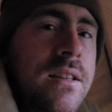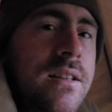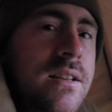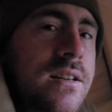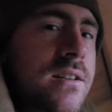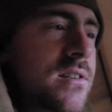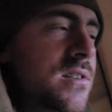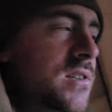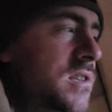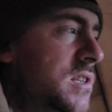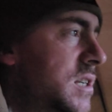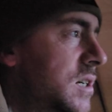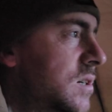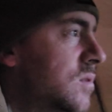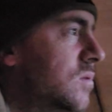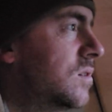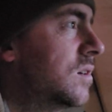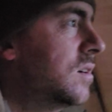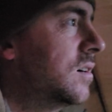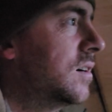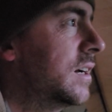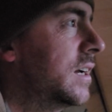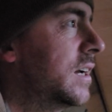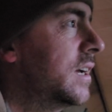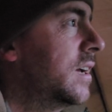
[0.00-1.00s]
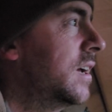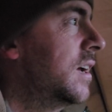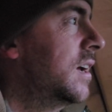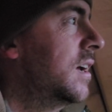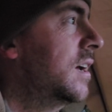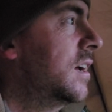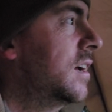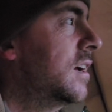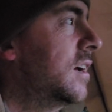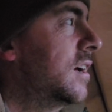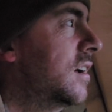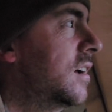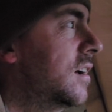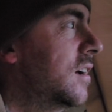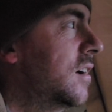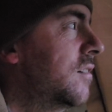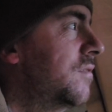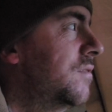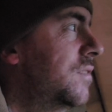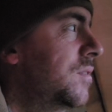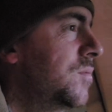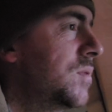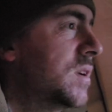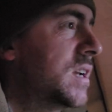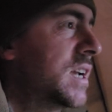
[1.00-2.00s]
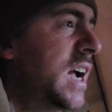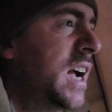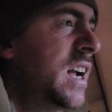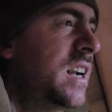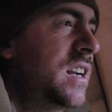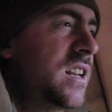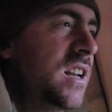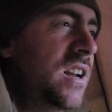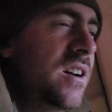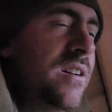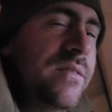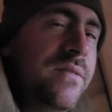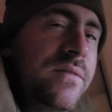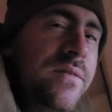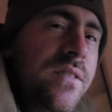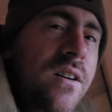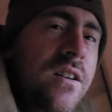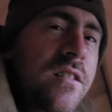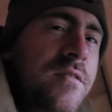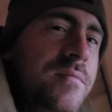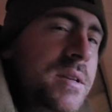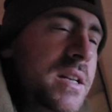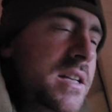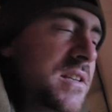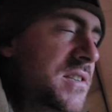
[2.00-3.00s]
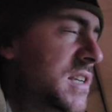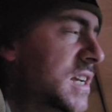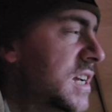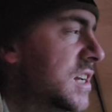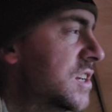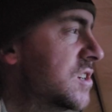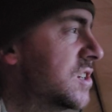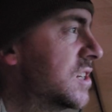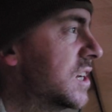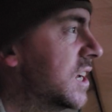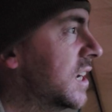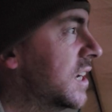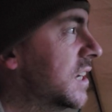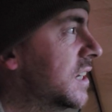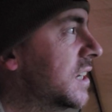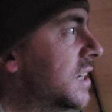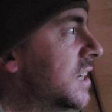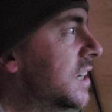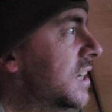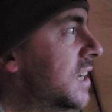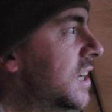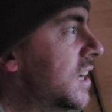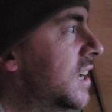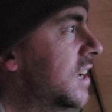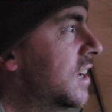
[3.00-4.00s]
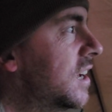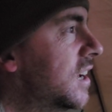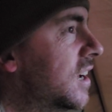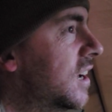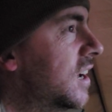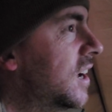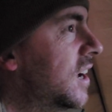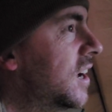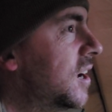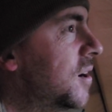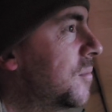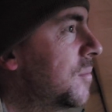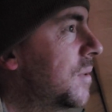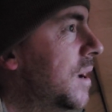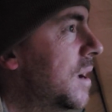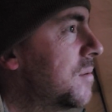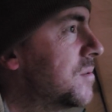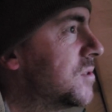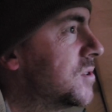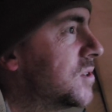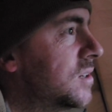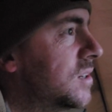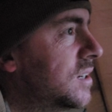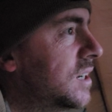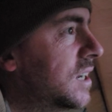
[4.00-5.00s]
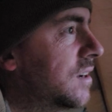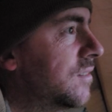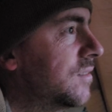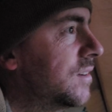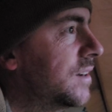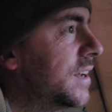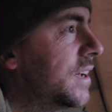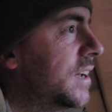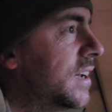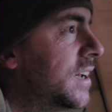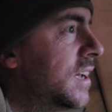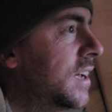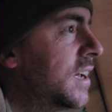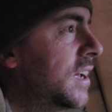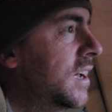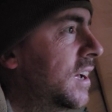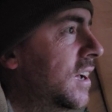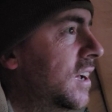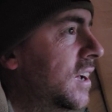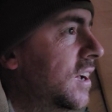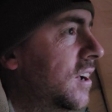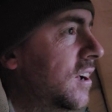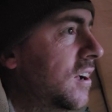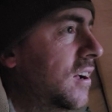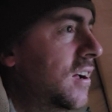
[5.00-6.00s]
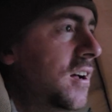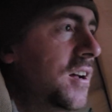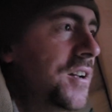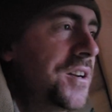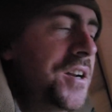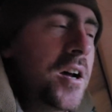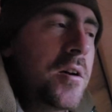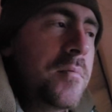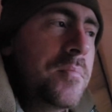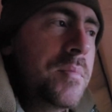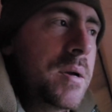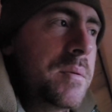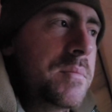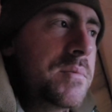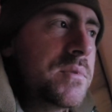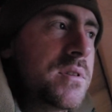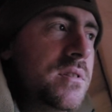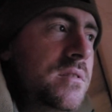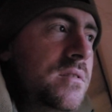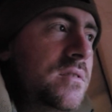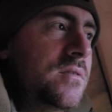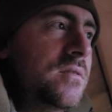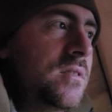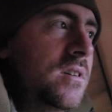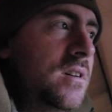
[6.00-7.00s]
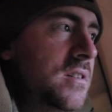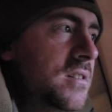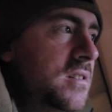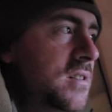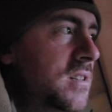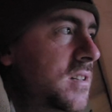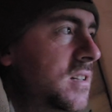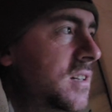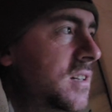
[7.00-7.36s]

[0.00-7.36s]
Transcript: that it's still light. I think we're gaining like 5 minutes each day. Absolutely loving it. No beeps on the rod.